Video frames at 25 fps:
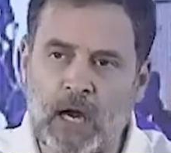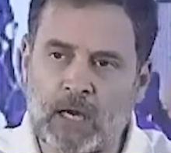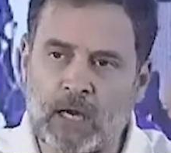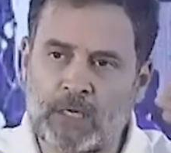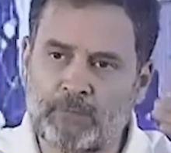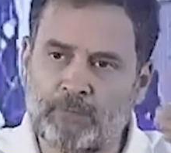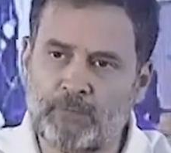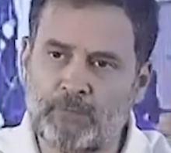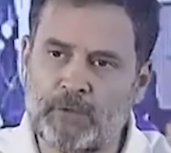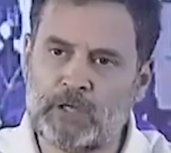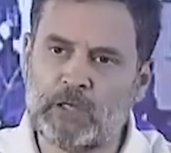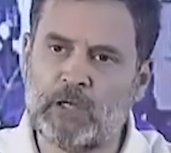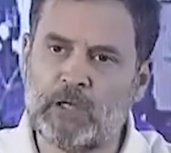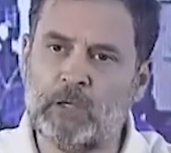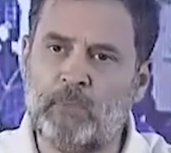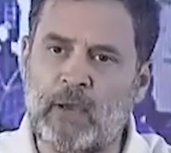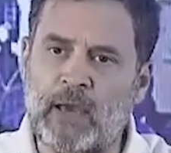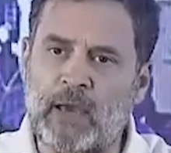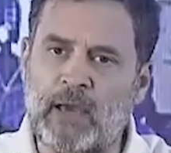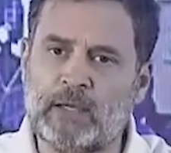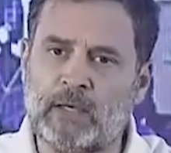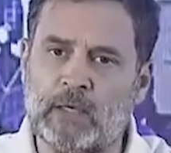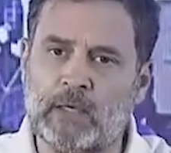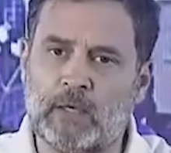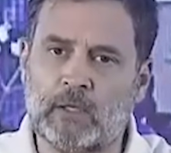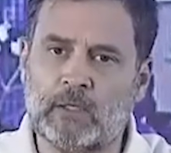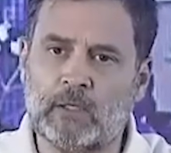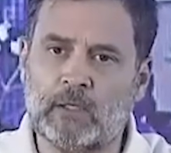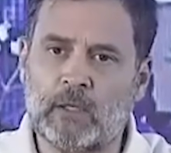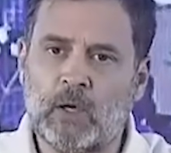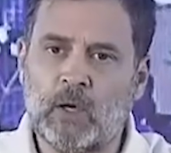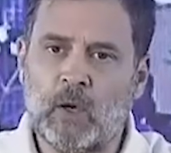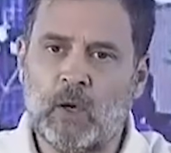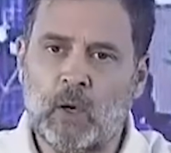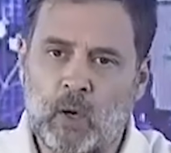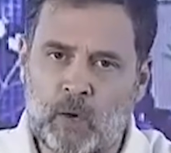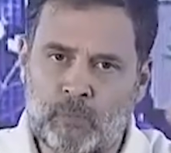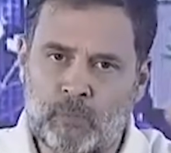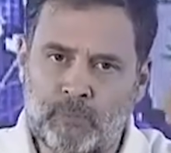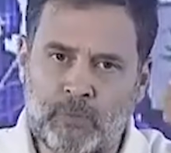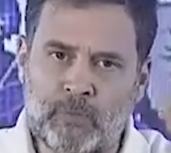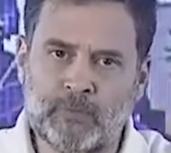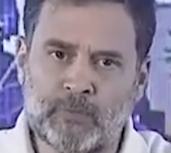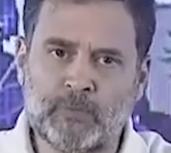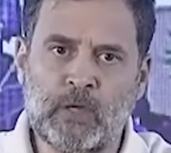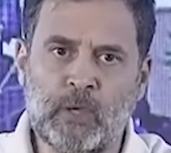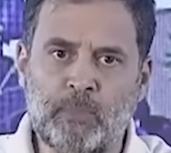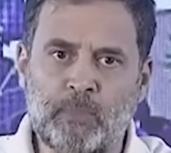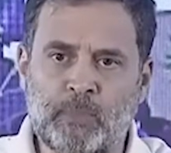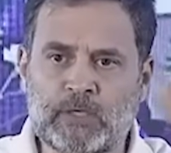the artificial barrier of
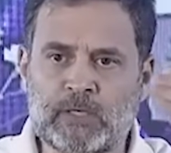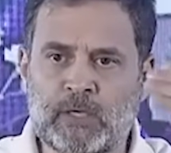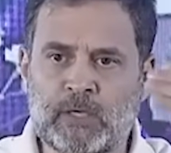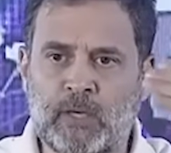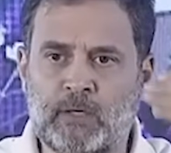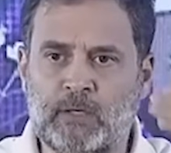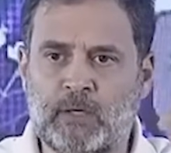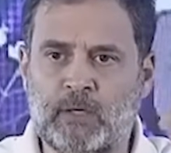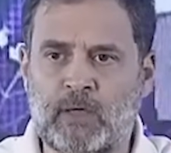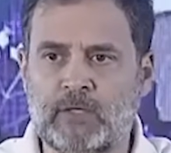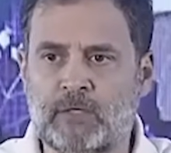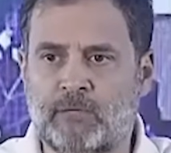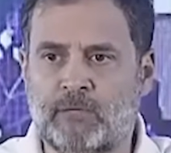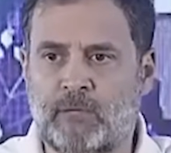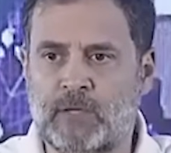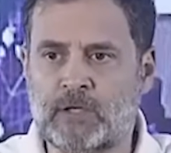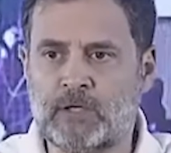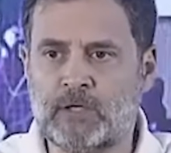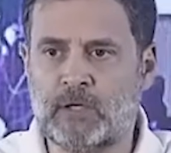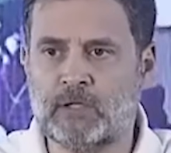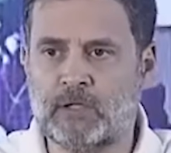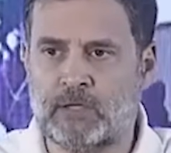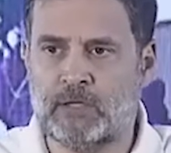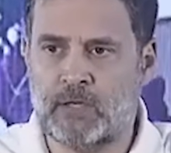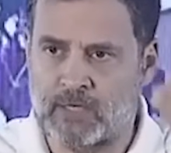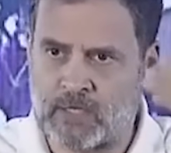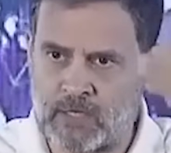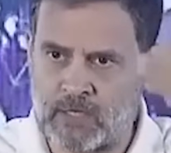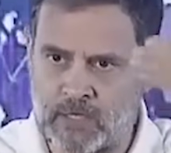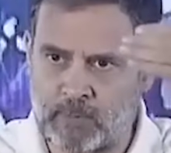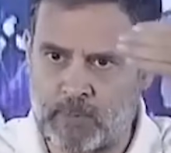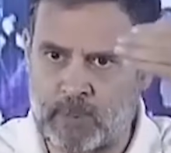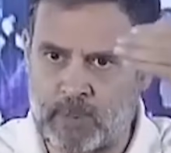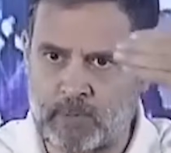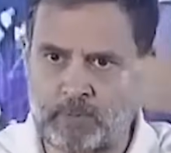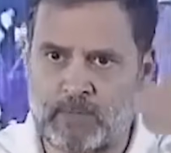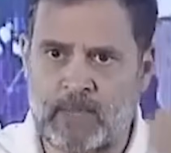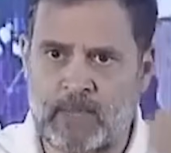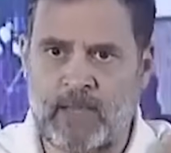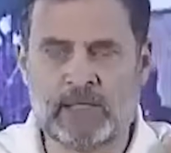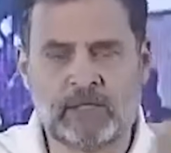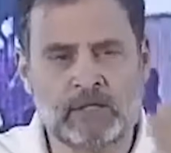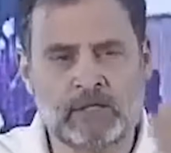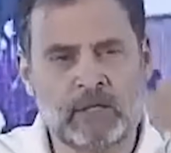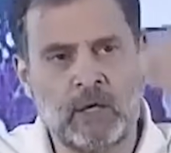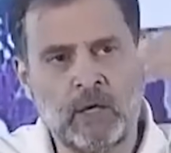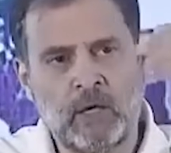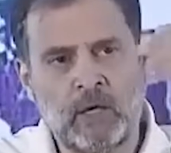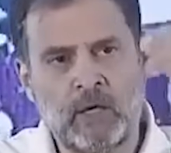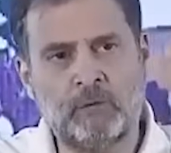50% reservations that has been
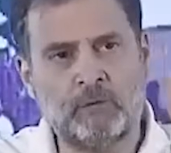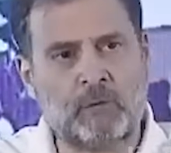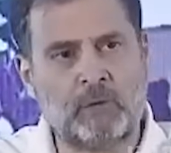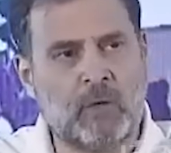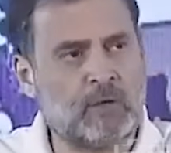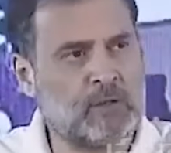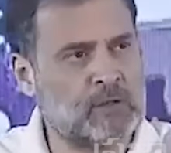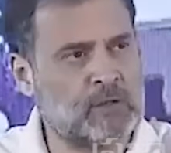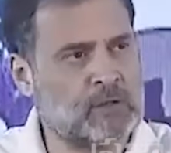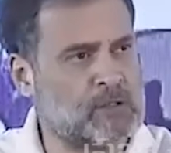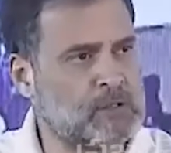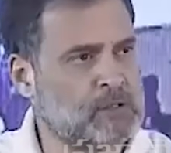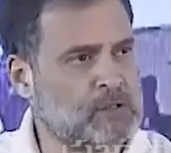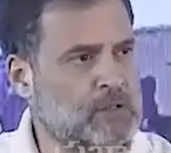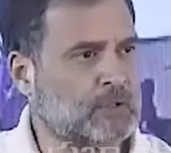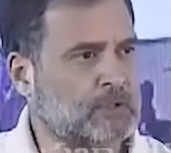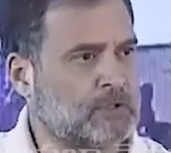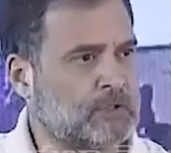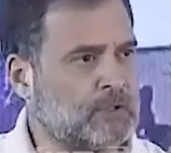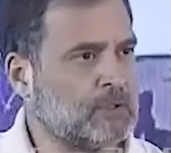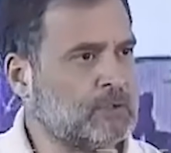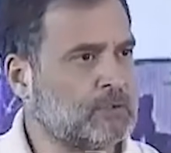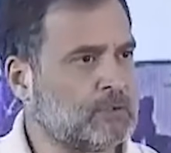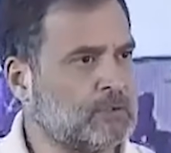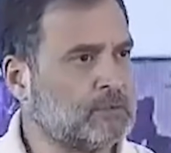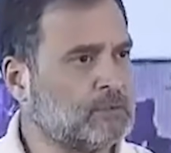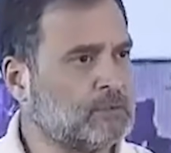placed in front of this country.